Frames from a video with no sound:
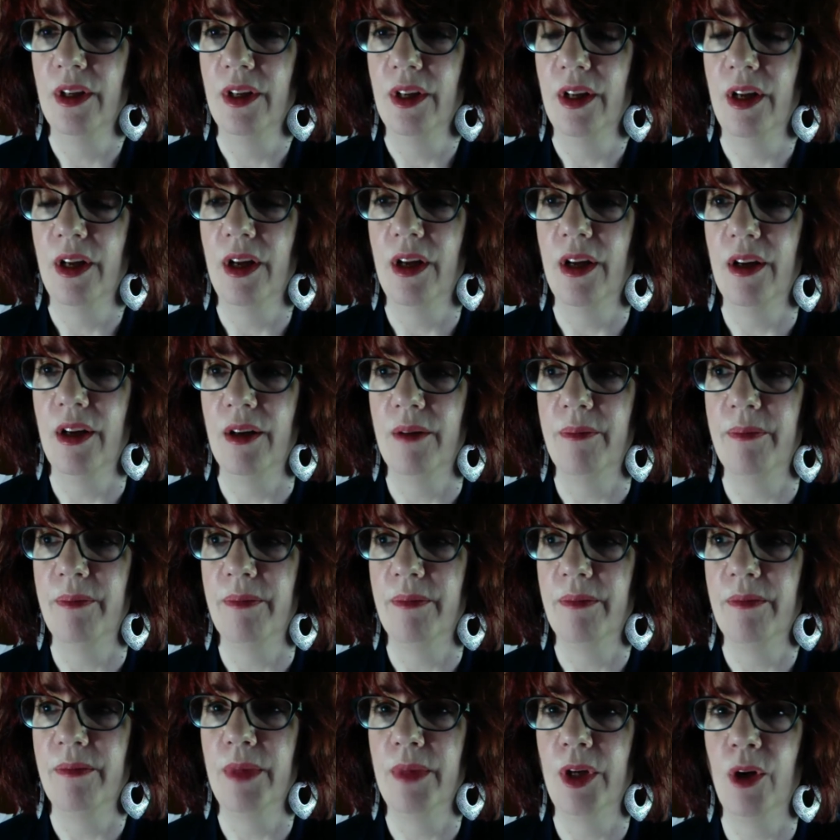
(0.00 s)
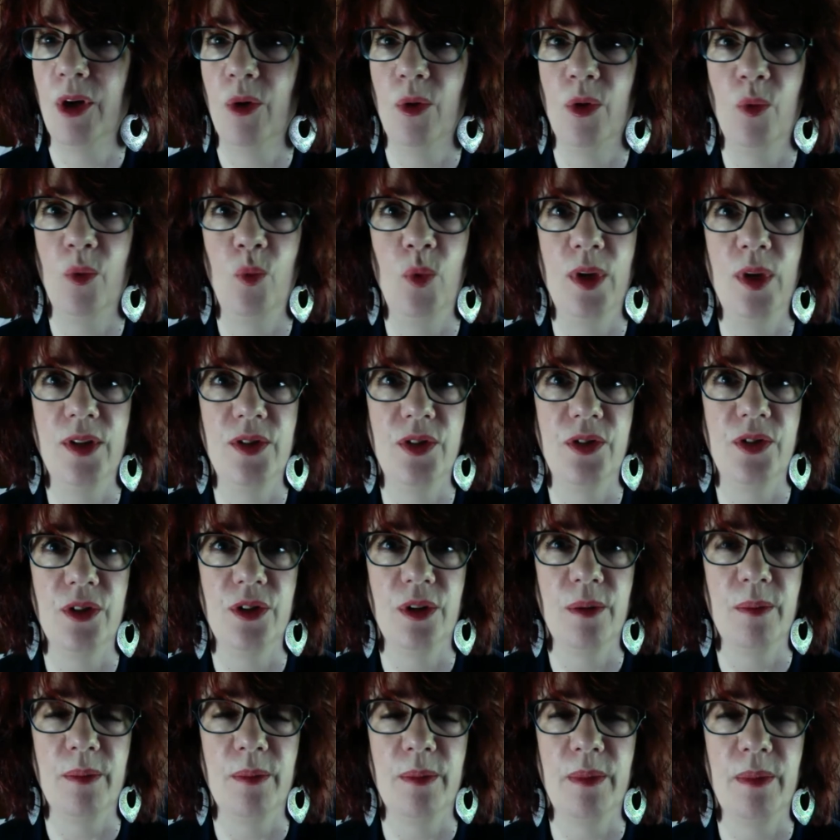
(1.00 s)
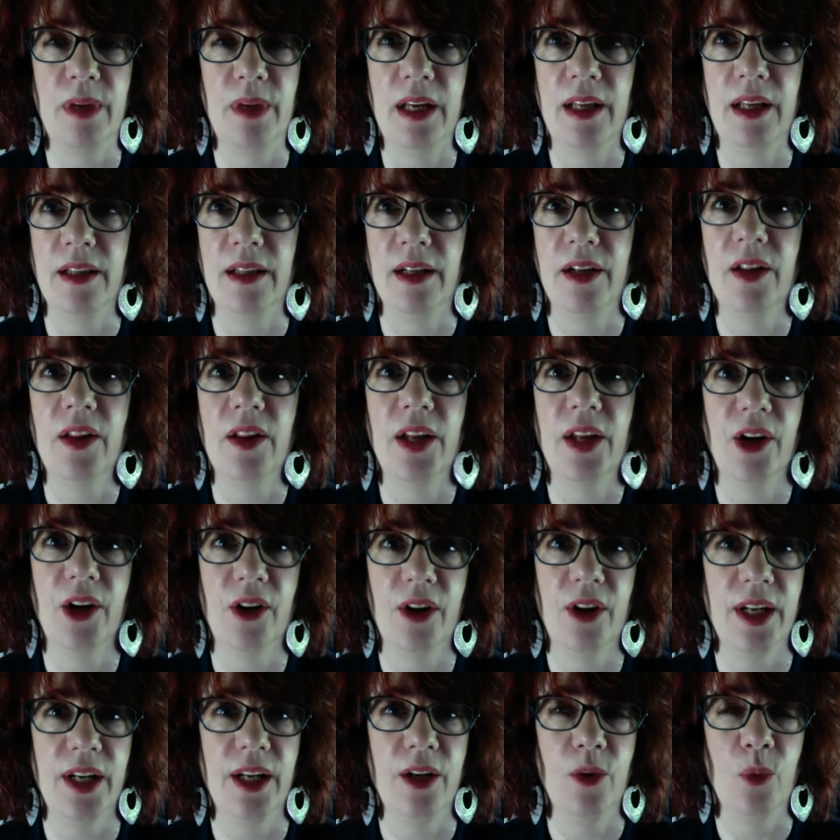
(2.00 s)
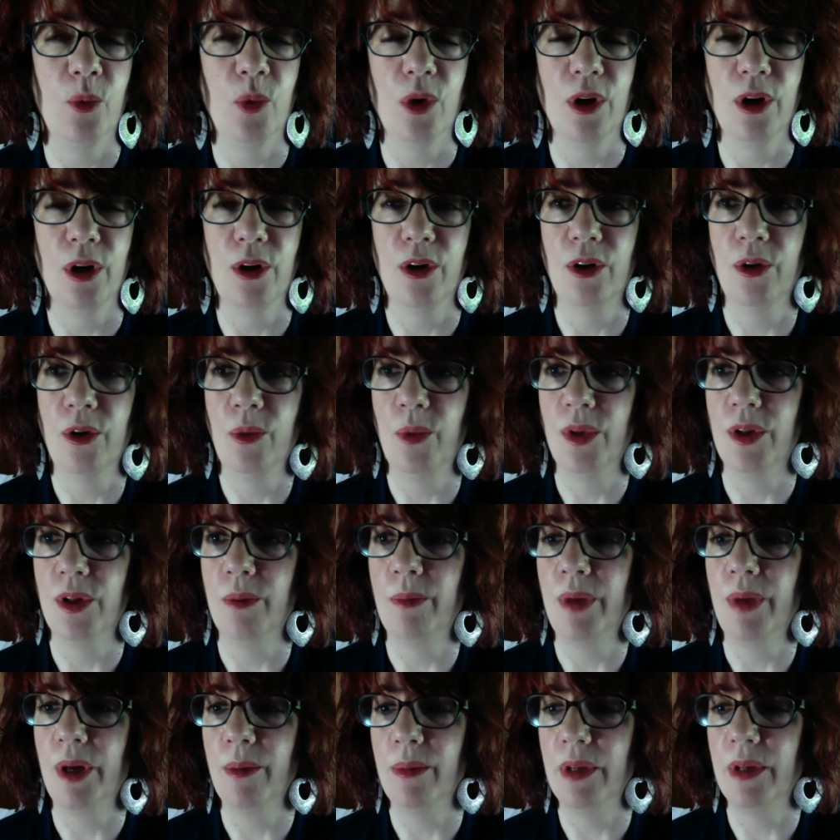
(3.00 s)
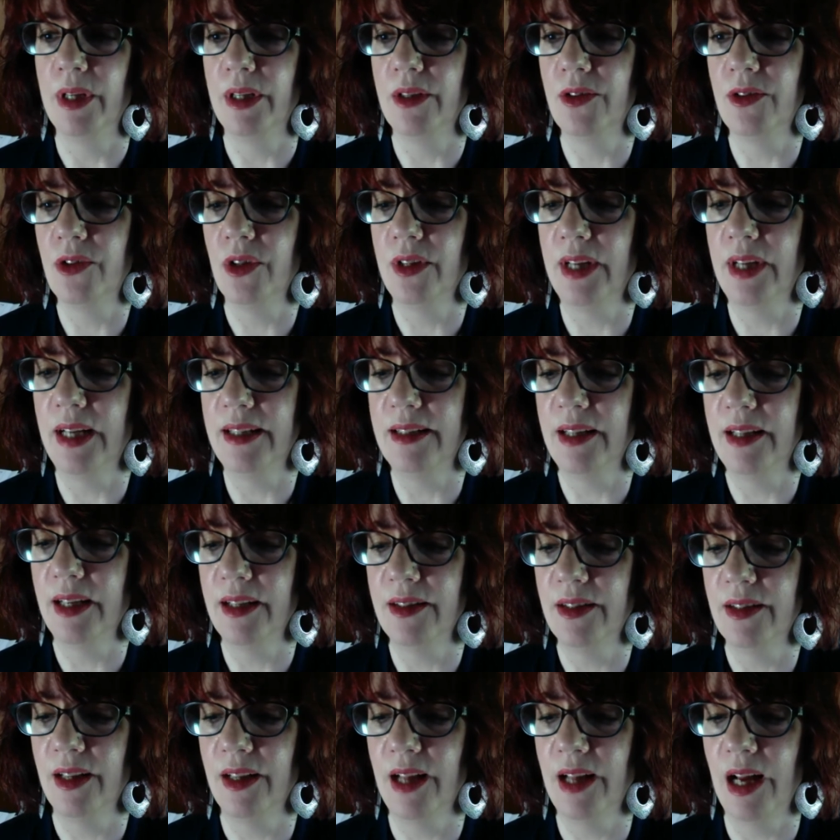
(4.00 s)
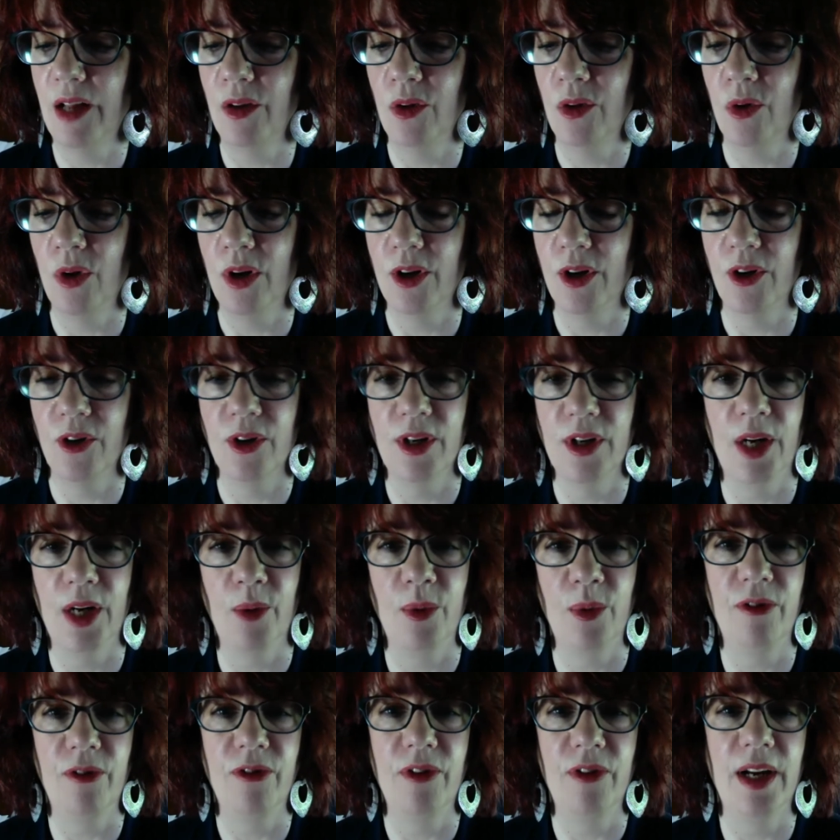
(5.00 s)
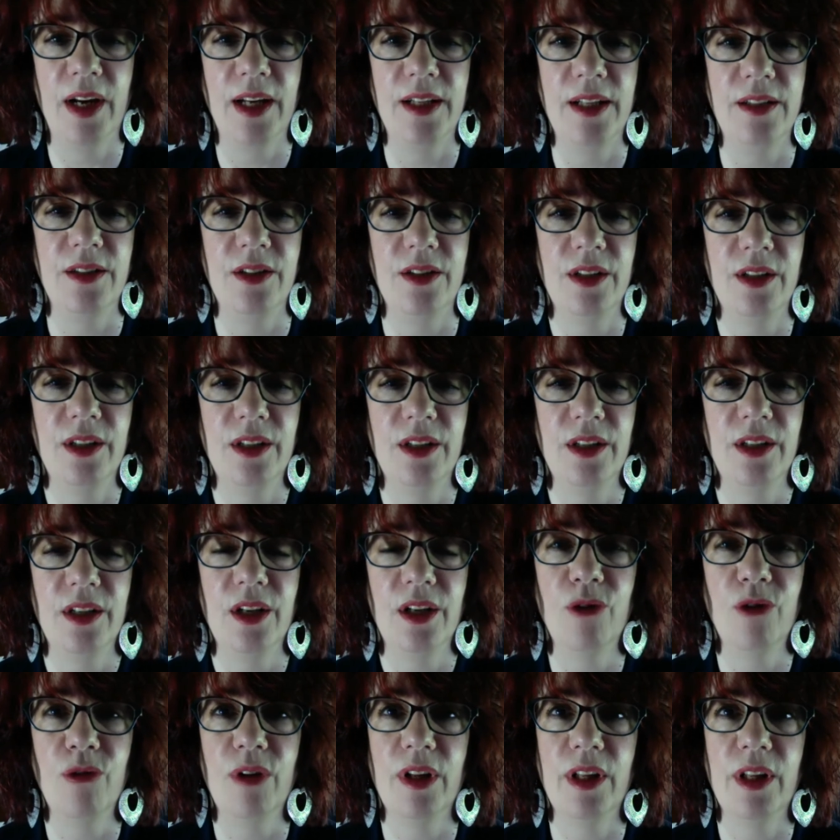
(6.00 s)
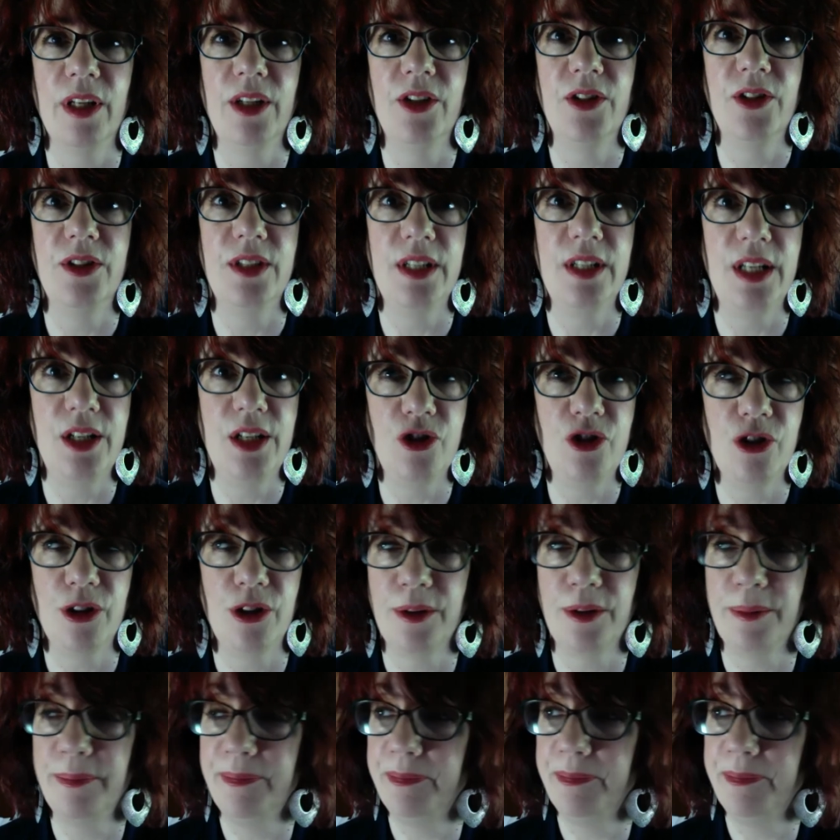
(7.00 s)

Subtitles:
the wisdom and the clarity to work with the public. So that takes a lot longer. And I would find a really good teacher